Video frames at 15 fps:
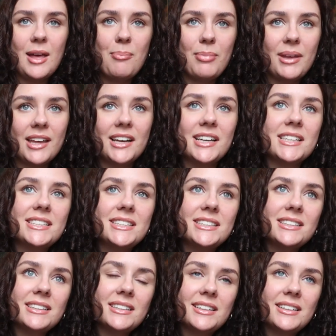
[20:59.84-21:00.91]

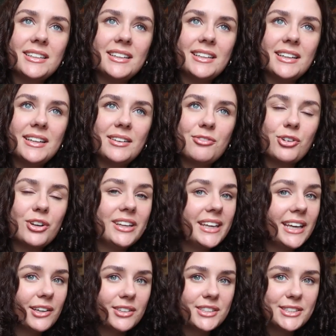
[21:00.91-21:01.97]
because for
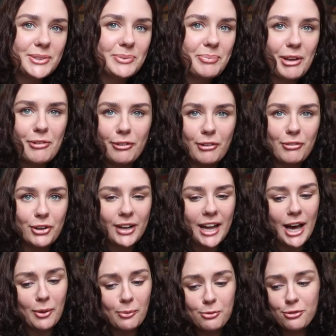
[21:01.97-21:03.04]
years my favorite
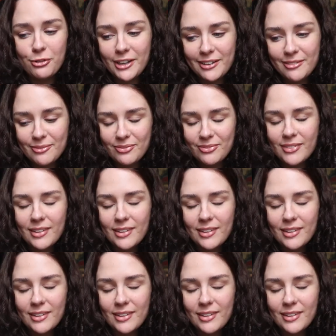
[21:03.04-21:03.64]
outfit,